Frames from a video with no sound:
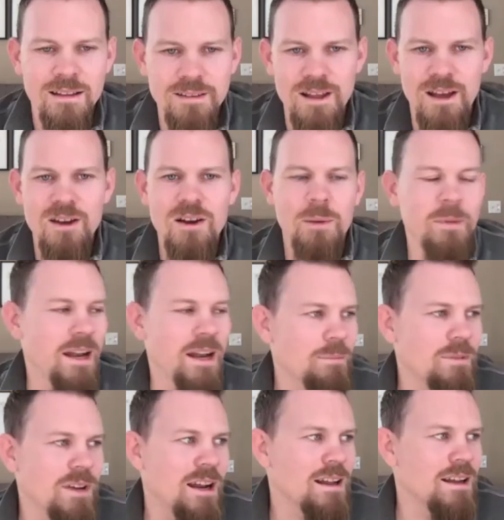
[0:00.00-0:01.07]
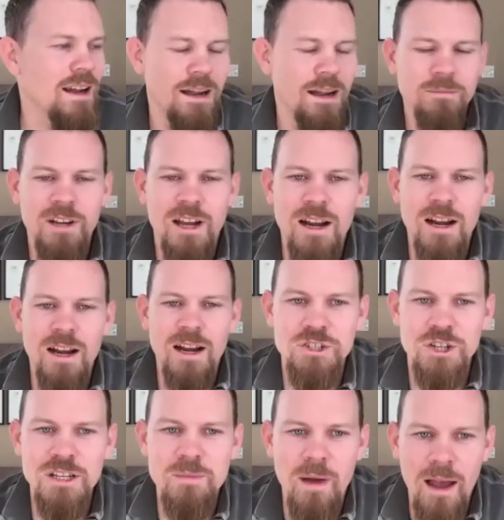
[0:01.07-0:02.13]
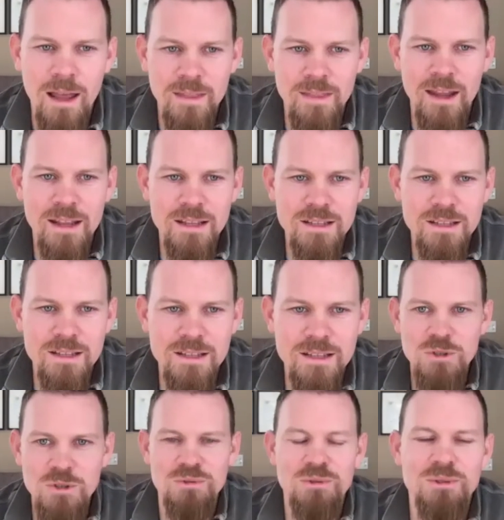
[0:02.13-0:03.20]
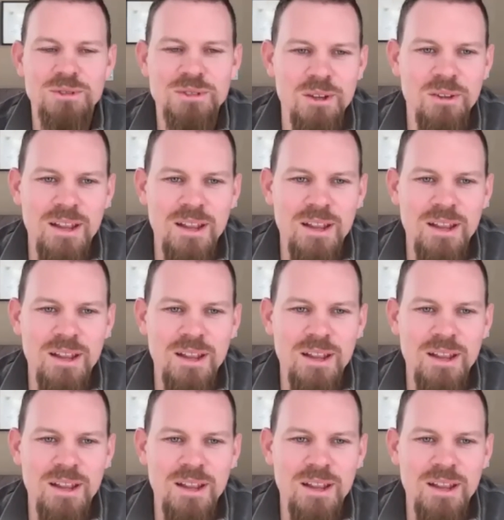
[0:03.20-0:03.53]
no, I mean, I'm kind of intrigued by it. That is unusual. So